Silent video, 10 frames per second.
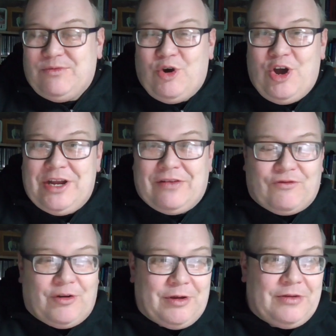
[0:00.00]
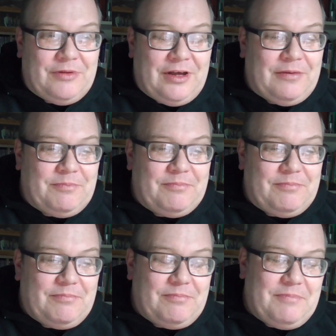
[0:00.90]
wording from a
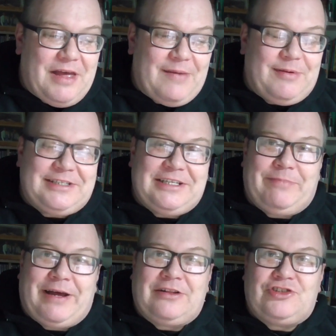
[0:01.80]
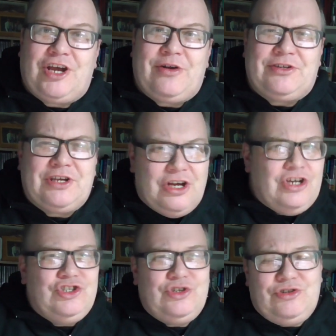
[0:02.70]
APC panel chair is,
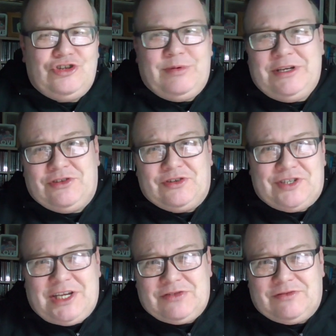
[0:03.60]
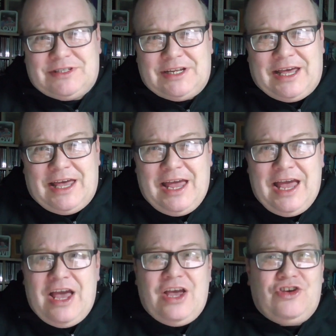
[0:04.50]
should you be successful today,
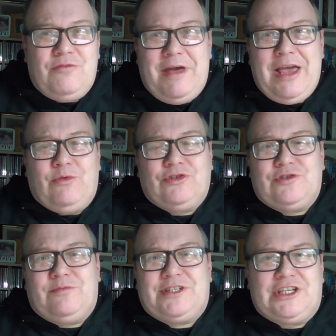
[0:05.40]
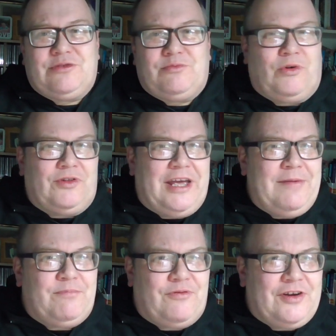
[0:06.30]
you may want to set up one day
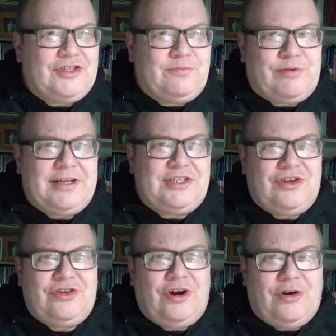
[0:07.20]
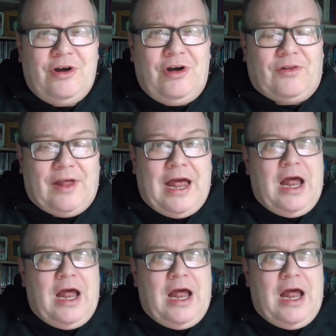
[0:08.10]
in professional practice on your own.